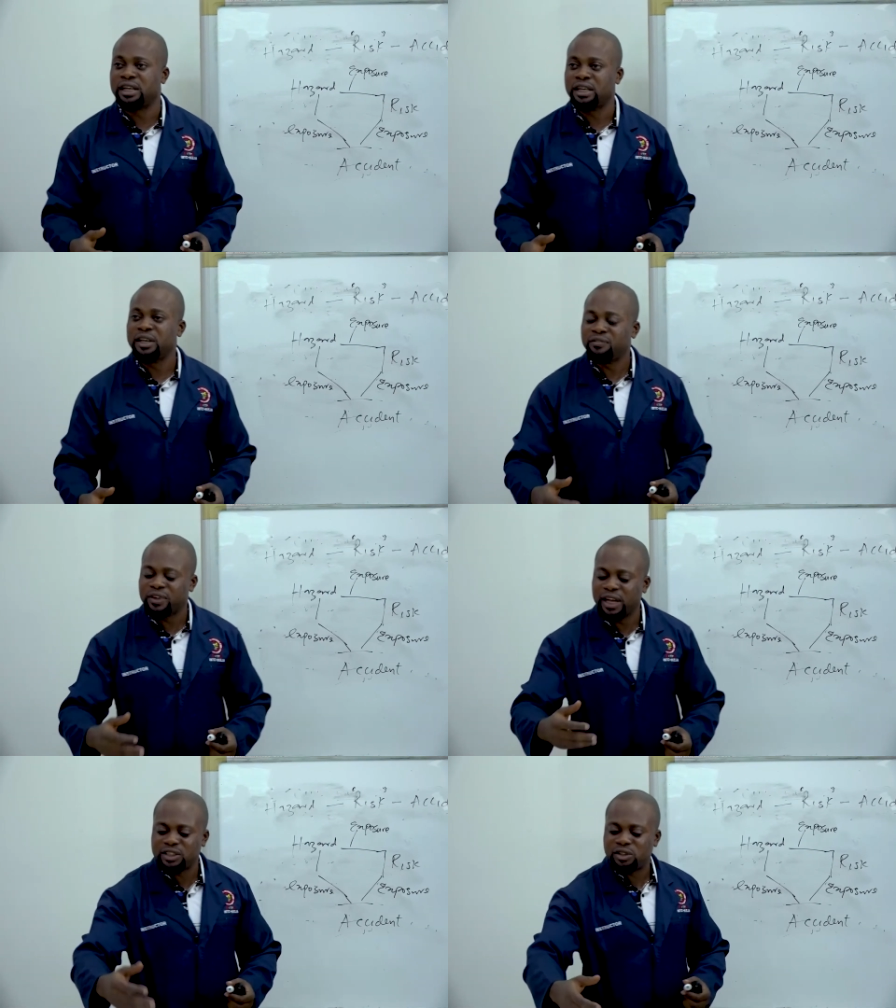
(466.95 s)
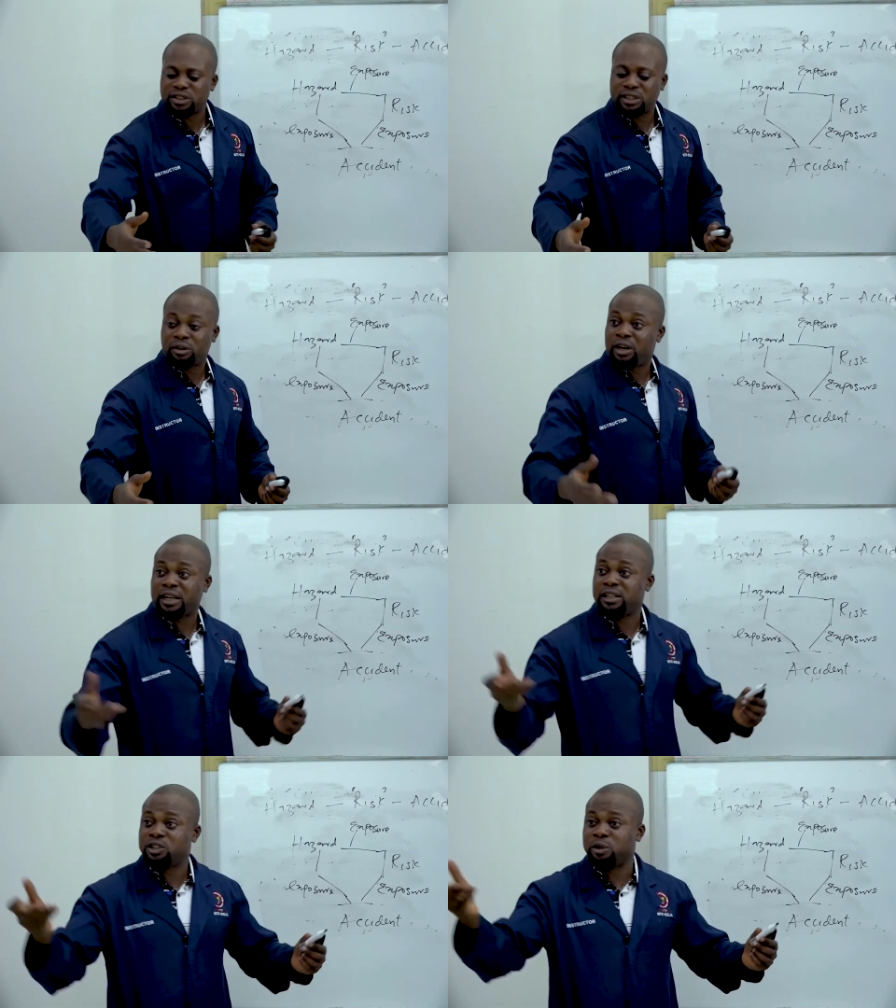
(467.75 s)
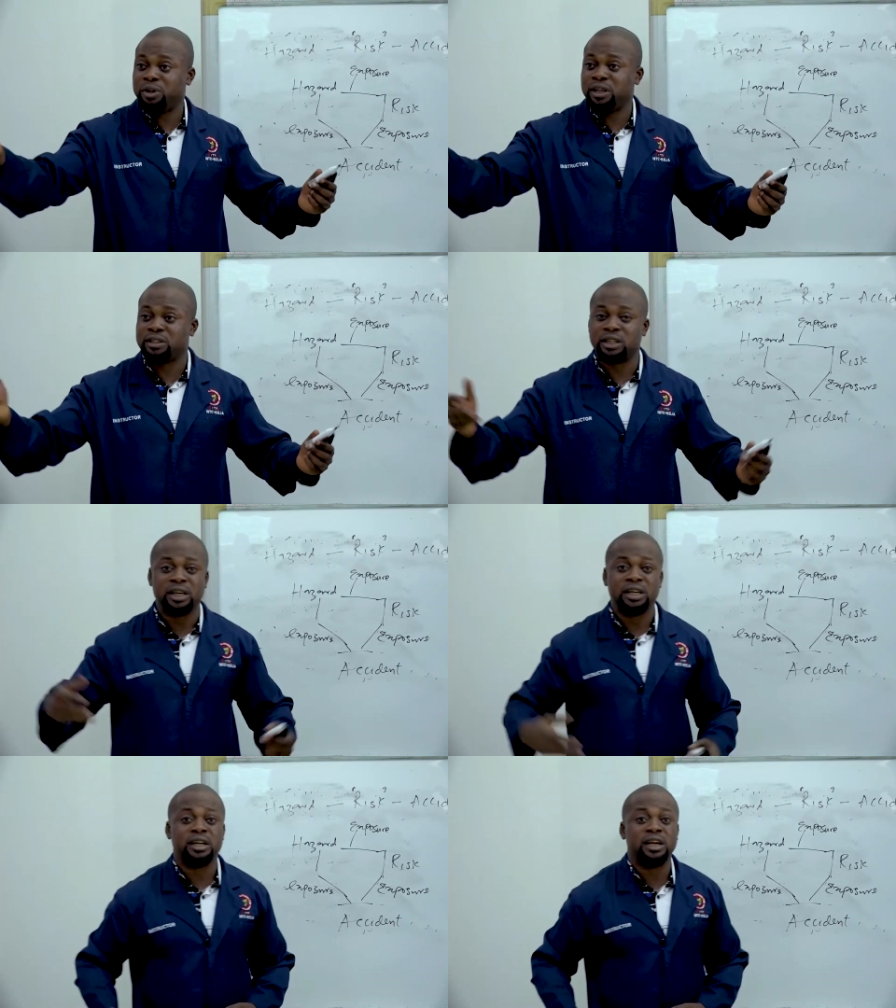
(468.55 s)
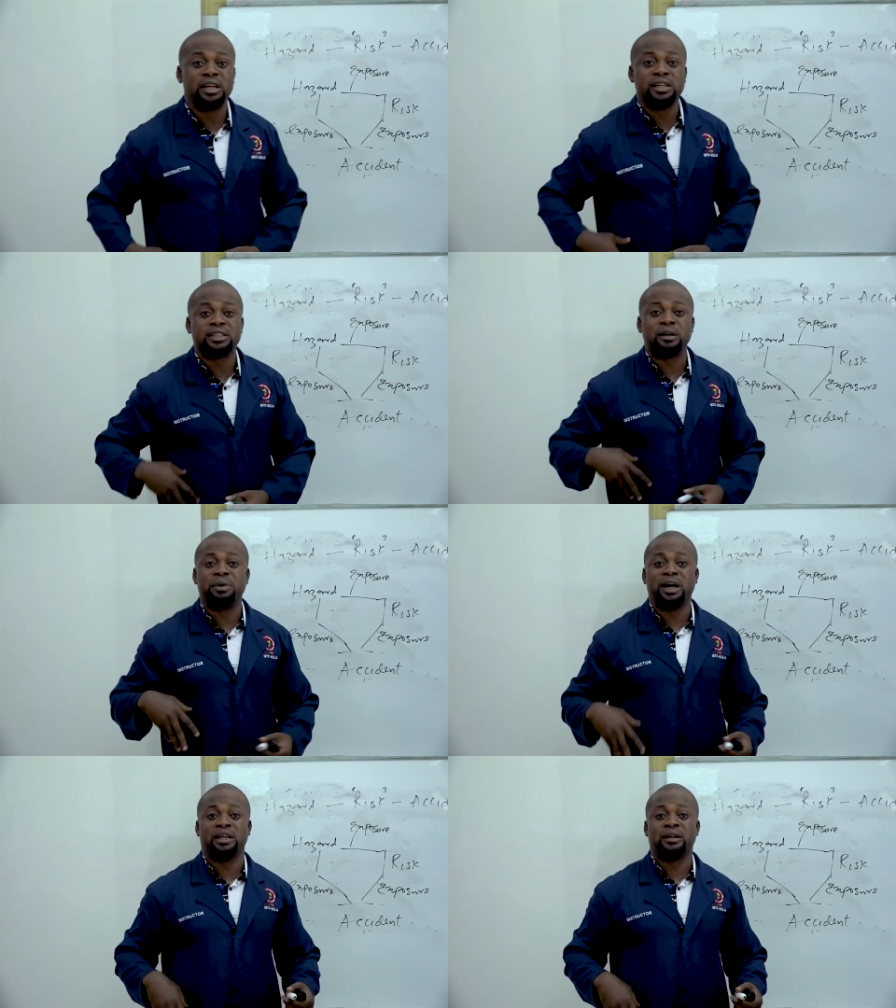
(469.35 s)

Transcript: If care is not taken, or like razor blades in a lady's handbag,